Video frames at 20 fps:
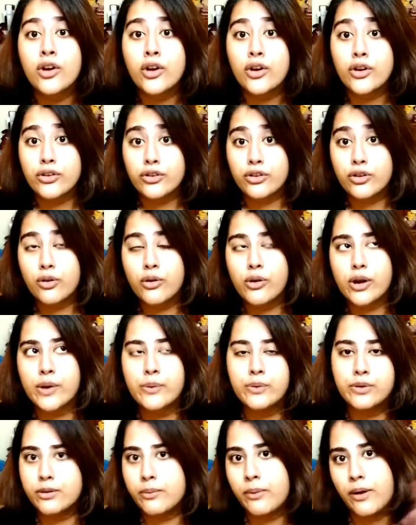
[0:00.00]
So it
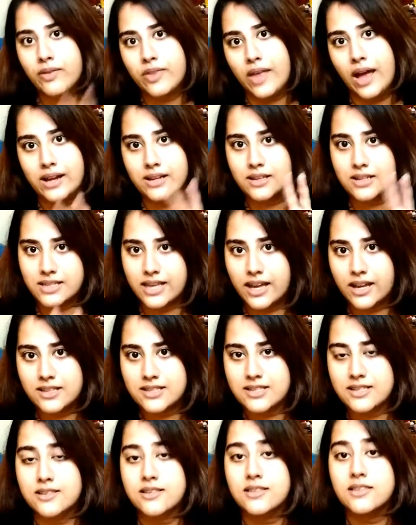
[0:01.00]
was about that, the second
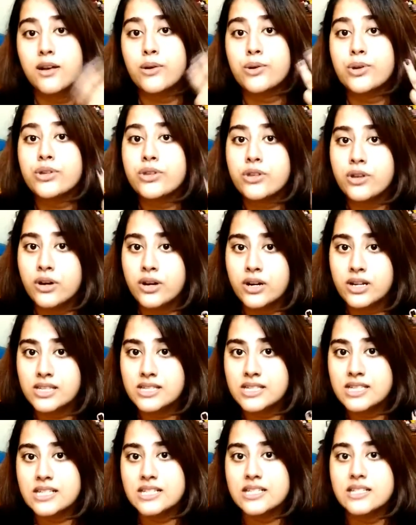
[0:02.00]
season. Now the third
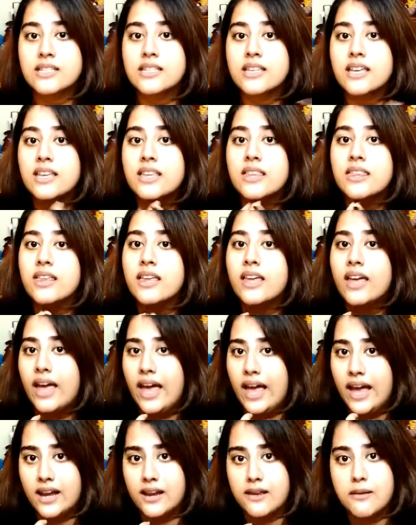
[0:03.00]
season, in the
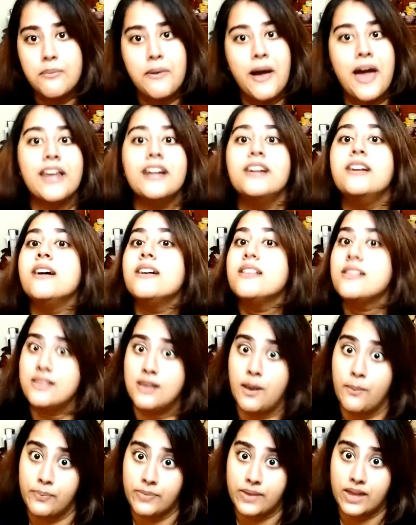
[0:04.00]
end, Barry does
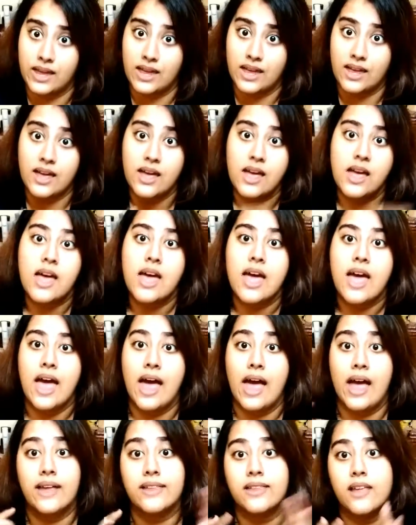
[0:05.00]
something,
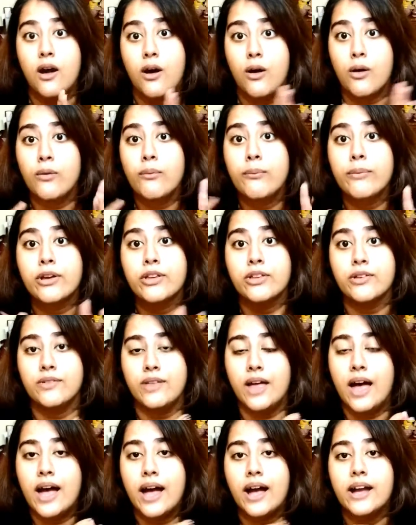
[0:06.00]
and now because of
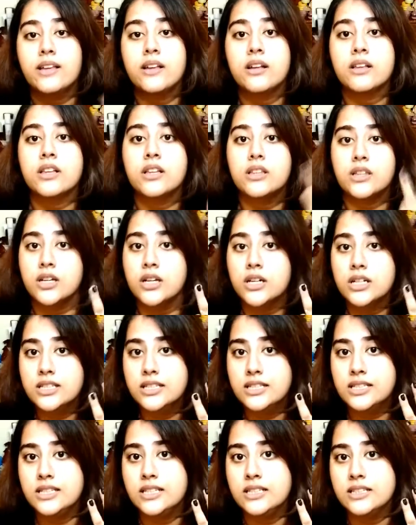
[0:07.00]
that, the third
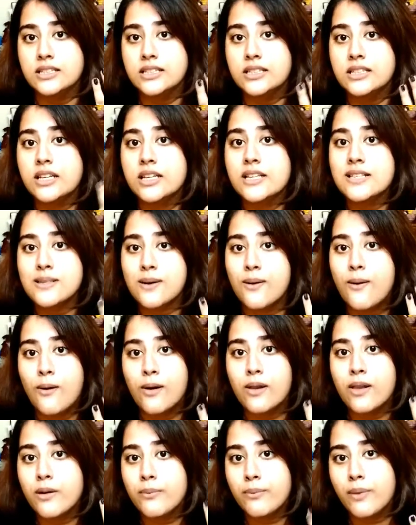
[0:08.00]
season is all
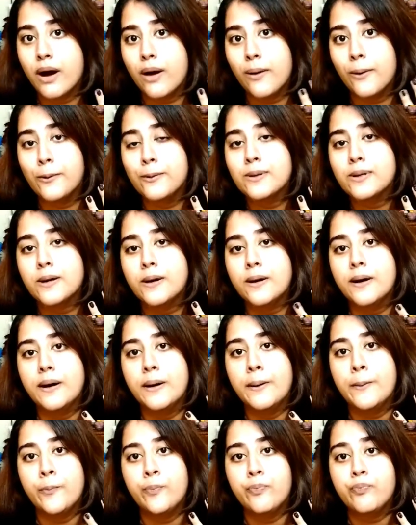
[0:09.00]
about
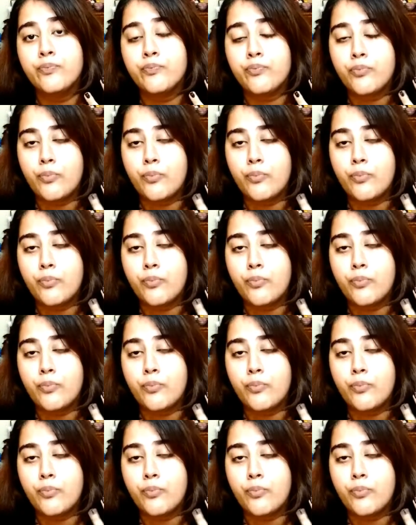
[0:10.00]
um,